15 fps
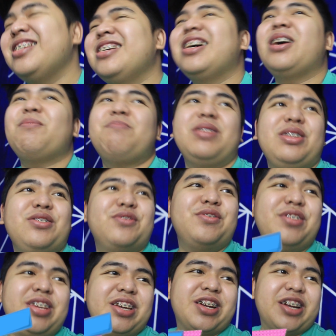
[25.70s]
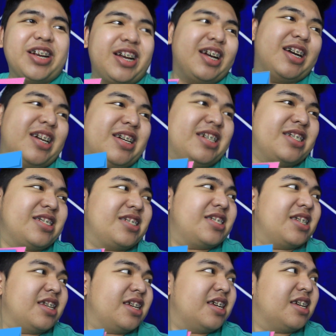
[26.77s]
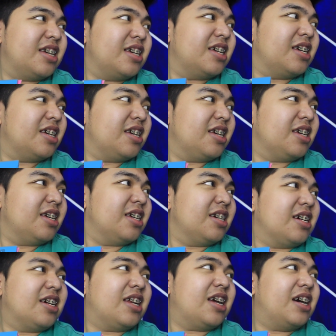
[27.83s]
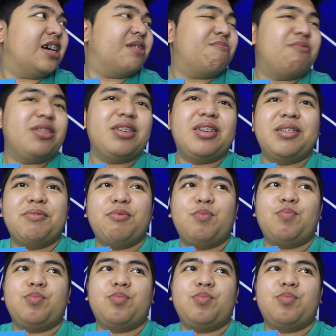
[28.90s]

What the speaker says: Happy New Year guys! Grabe!